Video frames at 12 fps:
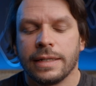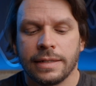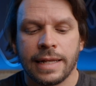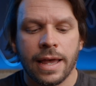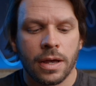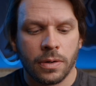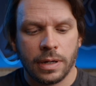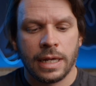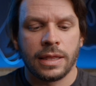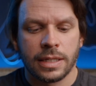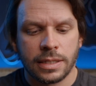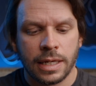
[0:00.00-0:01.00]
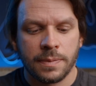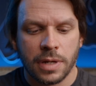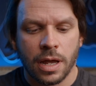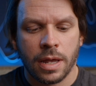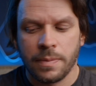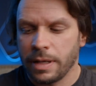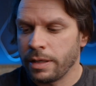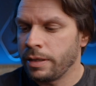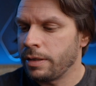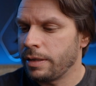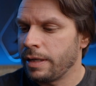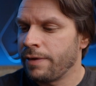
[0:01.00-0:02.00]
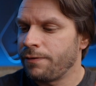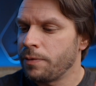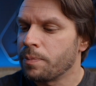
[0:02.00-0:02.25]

Now, at the same time, if you